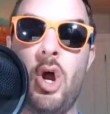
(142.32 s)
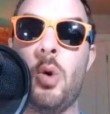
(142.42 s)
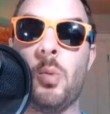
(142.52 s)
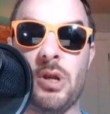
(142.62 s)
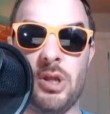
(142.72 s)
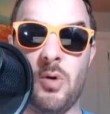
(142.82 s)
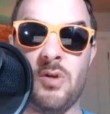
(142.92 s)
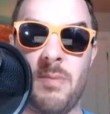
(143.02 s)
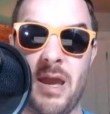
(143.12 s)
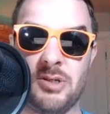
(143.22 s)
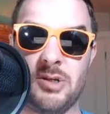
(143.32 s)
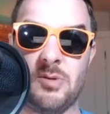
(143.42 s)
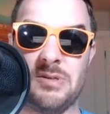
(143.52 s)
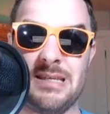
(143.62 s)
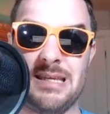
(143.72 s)
We're going to go with Mac
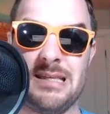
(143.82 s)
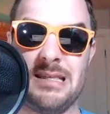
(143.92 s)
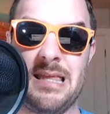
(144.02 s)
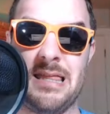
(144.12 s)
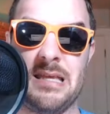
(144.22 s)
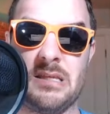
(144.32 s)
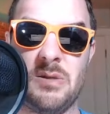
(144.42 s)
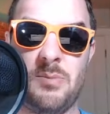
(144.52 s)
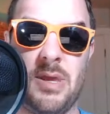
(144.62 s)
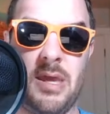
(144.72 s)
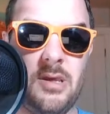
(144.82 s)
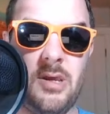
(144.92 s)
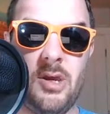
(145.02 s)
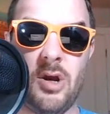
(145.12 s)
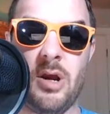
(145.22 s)
Jones in this pick.
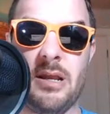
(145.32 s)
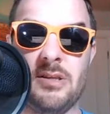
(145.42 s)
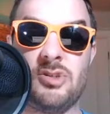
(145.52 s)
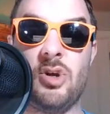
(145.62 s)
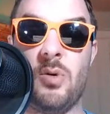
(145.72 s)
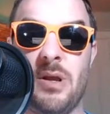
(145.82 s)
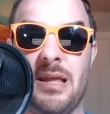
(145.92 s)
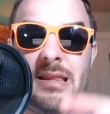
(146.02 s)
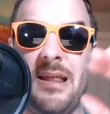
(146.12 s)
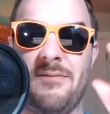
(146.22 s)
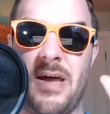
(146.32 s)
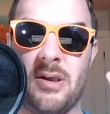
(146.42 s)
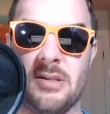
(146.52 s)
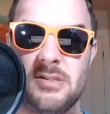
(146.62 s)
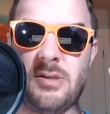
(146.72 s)
All right, so Atlanta
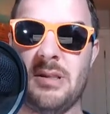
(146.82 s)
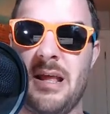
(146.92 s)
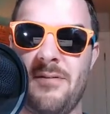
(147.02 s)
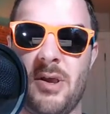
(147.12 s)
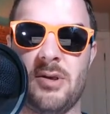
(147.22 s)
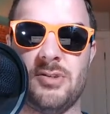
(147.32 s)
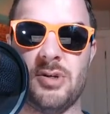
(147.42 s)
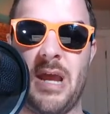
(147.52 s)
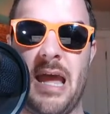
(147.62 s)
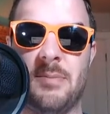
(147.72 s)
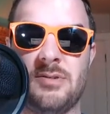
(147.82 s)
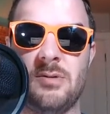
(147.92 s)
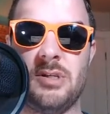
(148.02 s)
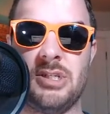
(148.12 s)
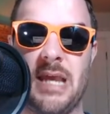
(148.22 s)
Falcons. So Atlanta Falcons are
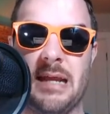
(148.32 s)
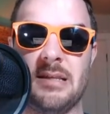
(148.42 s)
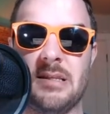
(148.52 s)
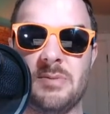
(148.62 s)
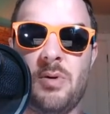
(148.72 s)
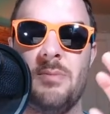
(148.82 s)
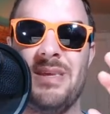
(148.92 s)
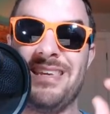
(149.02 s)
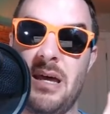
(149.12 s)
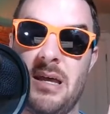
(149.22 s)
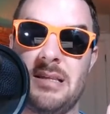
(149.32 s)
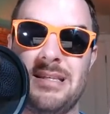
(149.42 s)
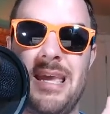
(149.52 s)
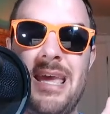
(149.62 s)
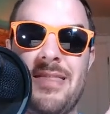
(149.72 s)
absolutely jacked at this point because
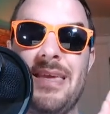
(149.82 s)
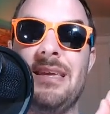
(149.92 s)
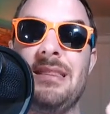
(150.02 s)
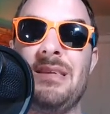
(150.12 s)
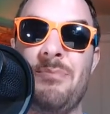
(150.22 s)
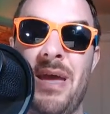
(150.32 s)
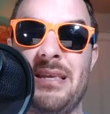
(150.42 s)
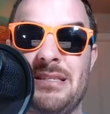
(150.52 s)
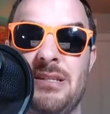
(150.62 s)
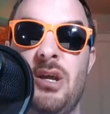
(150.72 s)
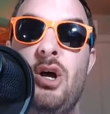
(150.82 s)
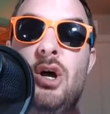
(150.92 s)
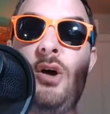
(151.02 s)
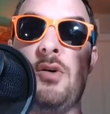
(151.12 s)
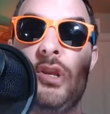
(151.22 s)
they get the best
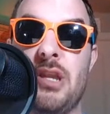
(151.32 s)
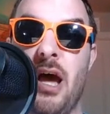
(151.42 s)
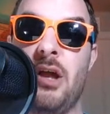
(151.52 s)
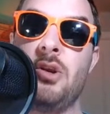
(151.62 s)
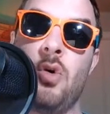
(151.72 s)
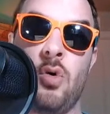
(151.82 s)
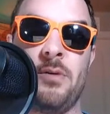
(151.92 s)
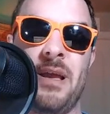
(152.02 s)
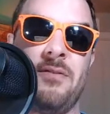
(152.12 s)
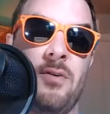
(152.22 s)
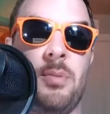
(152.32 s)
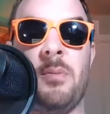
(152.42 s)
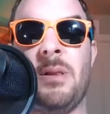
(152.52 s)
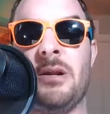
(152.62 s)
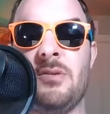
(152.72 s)
non-quarterback football
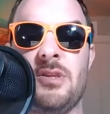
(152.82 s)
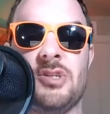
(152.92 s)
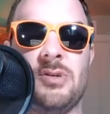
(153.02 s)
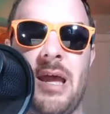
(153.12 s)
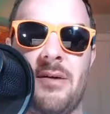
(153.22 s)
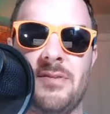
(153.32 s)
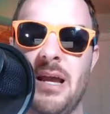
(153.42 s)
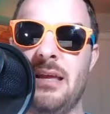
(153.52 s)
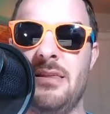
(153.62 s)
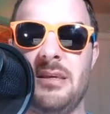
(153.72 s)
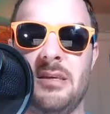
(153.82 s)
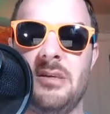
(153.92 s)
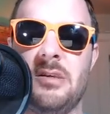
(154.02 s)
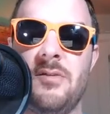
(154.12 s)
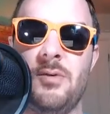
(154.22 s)
player in this draft. I think
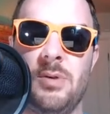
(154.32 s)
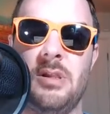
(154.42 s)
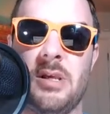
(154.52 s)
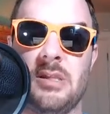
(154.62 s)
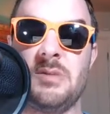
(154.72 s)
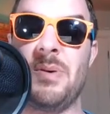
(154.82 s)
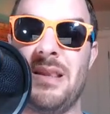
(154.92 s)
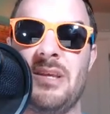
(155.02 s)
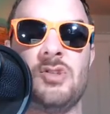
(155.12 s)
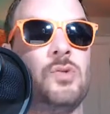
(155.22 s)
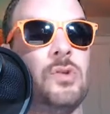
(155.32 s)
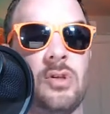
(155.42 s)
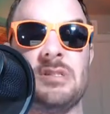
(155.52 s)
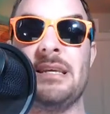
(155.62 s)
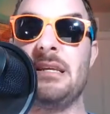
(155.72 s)
if you really look at this, Penei Sewell
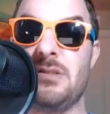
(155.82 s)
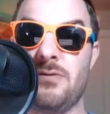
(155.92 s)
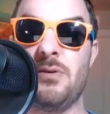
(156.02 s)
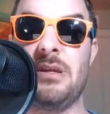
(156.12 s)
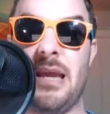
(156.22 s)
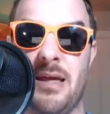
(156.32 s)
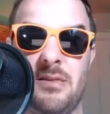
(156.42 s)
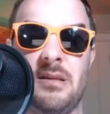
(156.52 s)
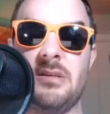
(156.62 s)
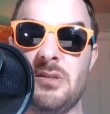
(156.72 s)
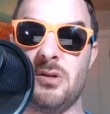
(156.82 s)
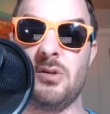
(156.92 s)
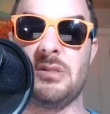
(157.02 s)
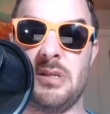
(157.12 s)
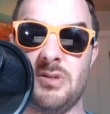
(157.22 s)
looks like he's a freak athlete. He
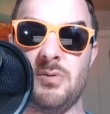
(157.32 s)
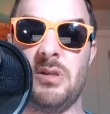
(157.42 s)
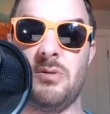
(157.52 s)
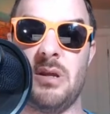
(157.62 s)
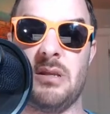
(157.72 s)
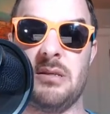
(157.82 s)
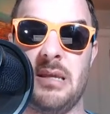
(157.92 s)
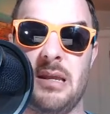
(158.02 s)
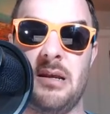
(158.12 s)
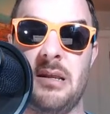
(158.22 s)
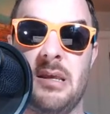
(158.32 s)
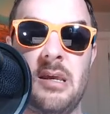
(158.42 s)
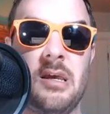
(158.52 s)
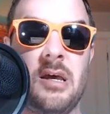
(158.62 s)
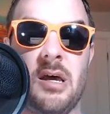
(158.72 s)
looks like he's a really great candidate.
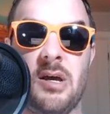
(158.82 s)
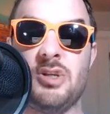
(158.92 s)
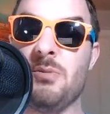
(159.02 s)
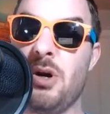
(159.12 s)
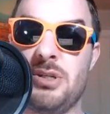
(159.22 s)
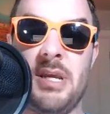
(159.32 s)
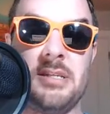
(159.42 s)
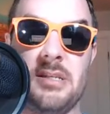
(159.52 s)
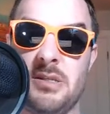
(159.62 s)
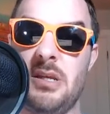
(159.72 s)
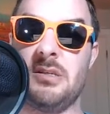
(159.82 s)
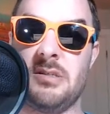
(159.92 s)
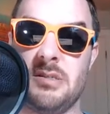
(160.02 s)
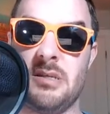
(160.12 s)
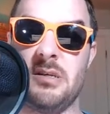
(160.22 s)
Jamar Chase
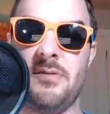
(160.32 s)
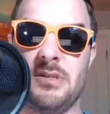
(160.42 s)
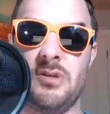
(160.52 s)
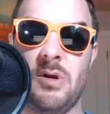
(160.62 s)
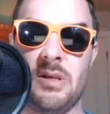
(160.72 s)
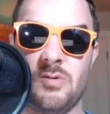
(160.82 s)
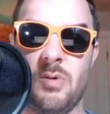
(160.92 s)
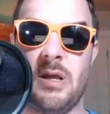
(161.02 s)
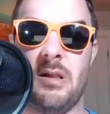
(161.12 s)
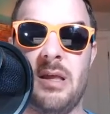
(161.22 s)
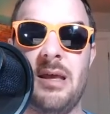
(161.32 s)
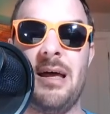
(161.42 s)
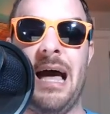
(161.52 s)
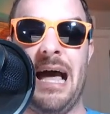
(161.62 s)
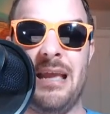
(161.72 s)
is obviously great as well.
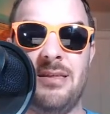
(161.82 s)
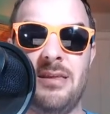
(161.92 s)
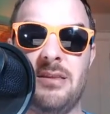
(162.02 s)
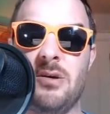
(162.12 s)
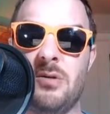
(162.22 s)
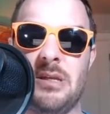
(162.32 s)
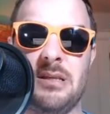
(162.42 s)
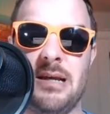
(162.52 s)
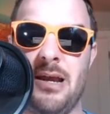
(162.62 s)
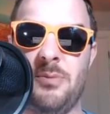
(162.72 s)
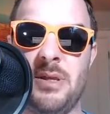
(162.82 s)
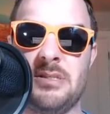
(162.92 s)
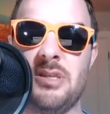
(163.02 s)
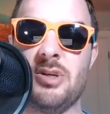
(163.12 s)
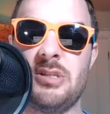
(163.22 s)
I think, though, that Kyle Pitts,
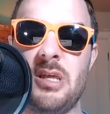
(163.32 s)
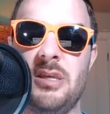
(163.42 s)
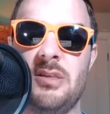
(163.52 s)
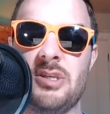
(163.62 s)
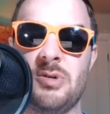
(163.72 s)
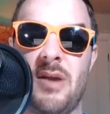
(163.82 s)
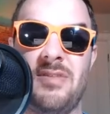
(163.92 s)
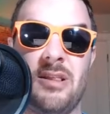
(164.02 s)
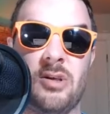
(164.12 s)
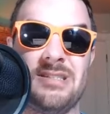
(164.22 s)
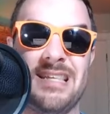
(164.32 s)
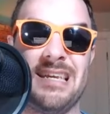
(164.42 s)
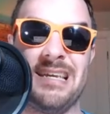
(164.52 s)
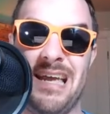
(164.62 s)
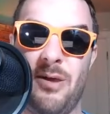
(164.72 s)
there's nothing in this draft that looks
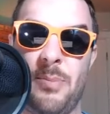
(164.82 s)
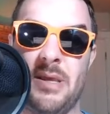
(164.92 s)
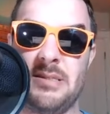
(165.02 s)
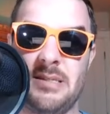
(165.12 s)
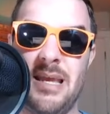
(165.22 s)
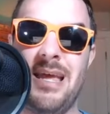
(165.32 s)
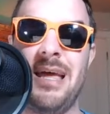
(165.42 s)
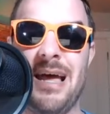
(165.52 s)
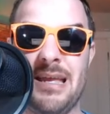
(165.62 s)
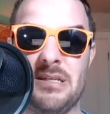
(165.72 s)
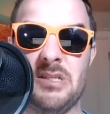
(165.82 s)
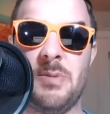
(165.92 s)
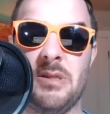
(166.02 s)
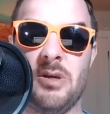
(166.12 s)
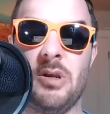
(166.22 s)
like Kyle Pitts. I
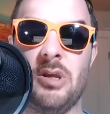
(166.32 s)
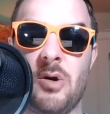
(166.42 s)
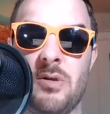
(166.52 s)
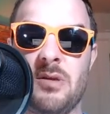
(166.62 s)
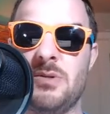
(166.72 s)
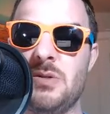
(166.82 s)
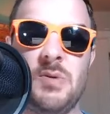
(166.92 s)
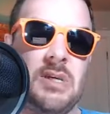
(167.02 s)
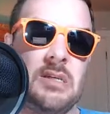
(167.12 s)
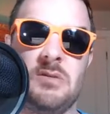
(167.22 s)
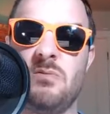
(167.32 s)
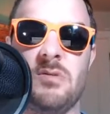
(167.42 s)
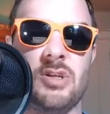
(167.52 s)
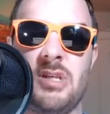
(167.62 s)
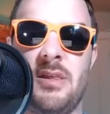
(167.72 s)
anticipate they're going to go with him just because
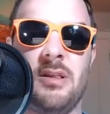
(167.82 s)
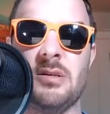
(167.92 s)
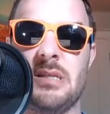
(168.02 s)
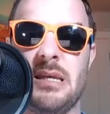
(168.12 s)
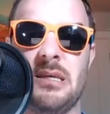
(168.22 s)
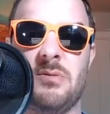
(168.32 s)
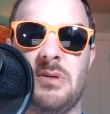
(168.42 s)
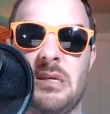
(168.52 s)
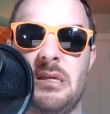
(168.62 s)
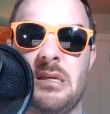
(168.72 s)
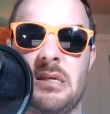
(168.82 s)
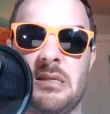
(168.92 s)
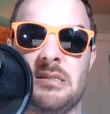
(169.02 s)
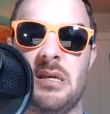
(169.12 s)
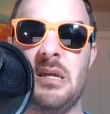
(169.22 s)
there's nothing that looks like him. He
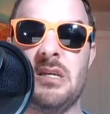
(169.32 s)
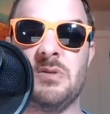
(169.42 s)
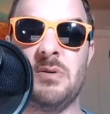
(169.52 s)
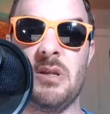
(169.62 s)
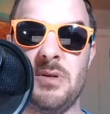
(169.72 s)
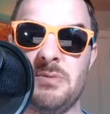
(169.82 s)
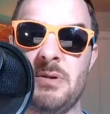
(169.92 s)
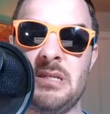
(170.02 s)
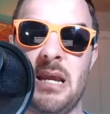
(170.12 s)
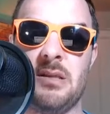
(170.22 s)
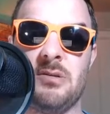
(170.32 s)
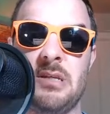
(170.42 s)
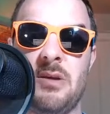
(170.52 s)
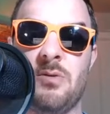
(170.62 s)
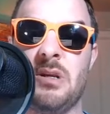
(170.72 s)
is going to be spectacular
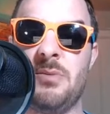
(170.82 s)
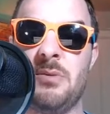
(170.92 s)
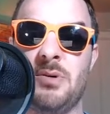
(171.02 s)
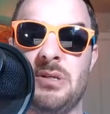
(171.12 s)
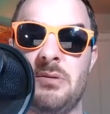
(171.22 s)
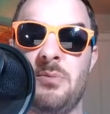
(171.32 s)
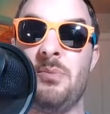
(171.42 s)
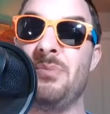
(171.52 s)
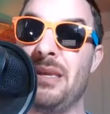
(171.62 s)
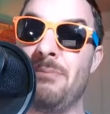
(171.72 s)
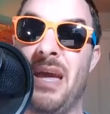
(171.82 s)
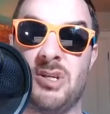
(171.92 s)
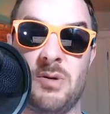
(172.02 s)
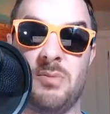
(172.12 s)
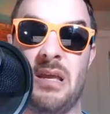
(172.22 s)
day one and be a
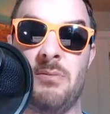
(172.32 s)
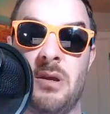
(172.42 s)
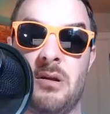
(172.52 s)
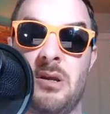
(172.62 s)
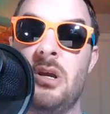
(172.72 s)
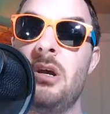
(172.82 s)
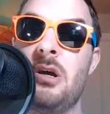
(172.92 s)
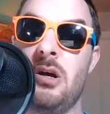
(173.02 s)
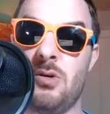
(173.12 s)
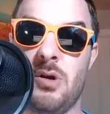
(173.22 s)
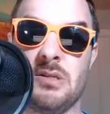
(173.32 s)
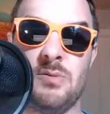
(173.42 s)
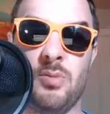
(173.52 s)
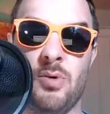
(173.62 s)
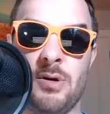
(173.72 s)
matchup nightmare across the
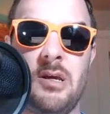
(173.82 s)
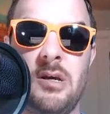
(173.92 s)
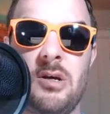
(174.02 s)
board.